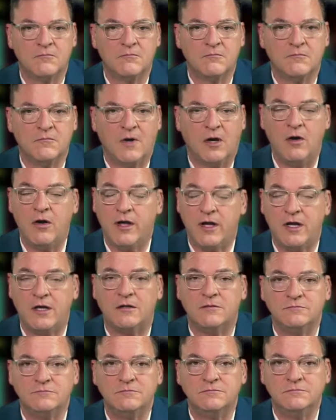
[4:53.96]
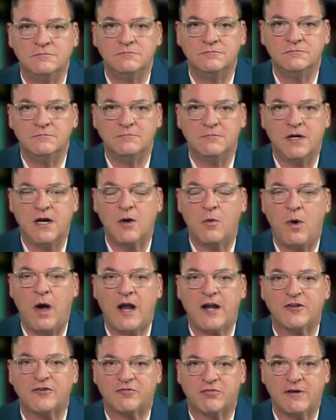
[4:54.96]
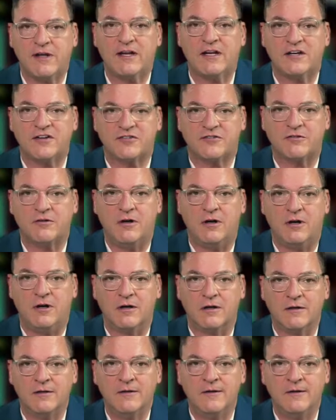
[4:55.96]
Oh, yeah. Marijuana's really strong.